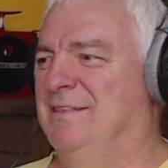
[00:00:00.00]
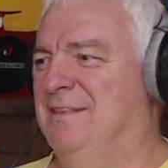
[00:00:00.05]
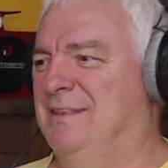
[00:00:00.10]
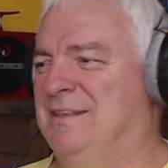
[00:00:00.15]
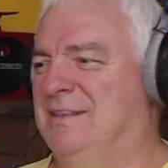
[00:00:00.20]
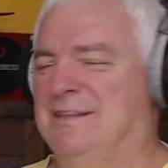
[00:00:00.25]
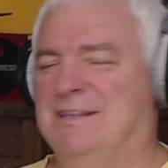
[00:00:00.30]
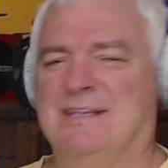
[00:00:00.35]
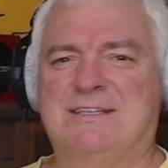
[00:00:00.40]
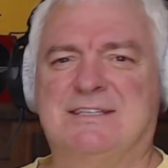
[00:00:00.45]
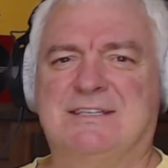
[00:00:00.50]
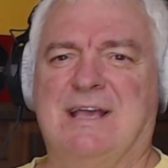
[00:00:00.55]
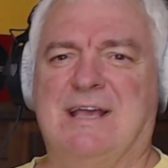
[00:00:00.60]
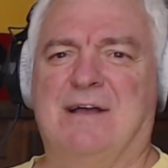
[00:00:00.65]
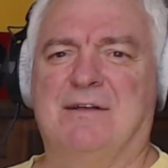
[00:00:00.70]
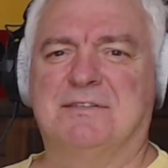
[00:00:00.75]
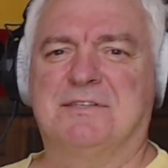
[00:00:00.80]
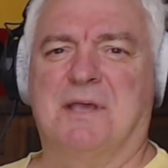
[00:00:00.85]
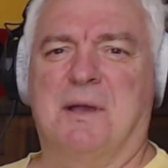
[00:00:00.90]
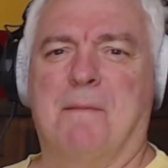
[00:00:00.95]
this
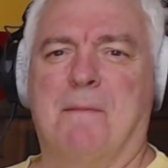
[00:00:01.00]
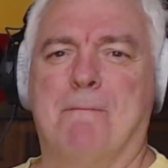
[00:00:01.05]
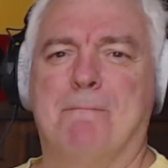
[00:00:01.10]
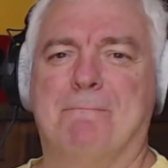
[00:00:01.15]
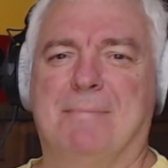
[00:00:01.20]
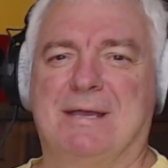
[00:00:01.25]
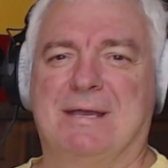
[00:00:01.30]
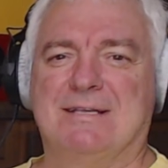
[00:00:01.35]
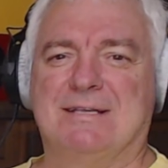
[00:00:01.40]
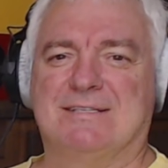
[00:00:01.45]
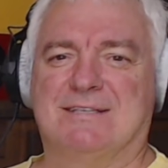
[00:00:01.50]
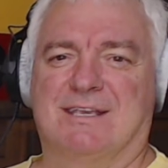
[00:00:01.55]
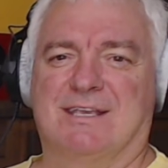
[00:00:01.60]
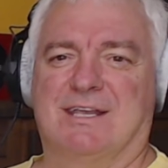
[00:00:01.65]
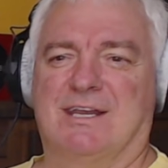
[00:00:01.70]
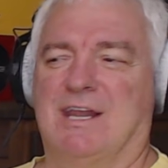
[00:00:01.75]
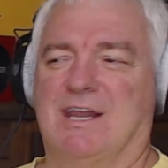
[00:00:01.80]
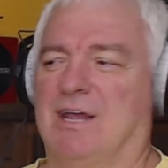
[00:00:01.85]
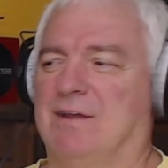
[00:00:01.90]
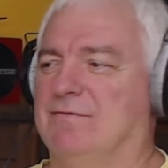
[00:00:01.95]
sounds amazing
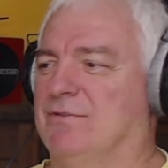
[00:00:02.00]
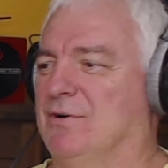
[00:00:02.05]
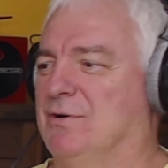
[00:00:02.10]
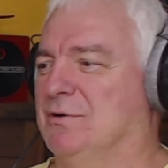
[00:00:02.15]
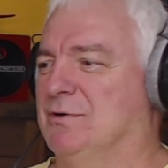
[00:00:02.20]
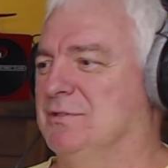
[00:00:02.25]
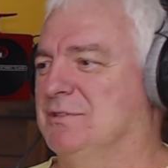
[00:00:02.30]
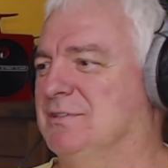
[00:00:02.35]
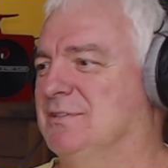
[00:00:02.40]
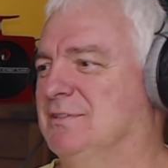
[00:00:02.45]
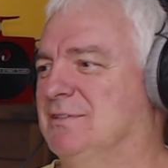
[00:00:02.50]
in headphones.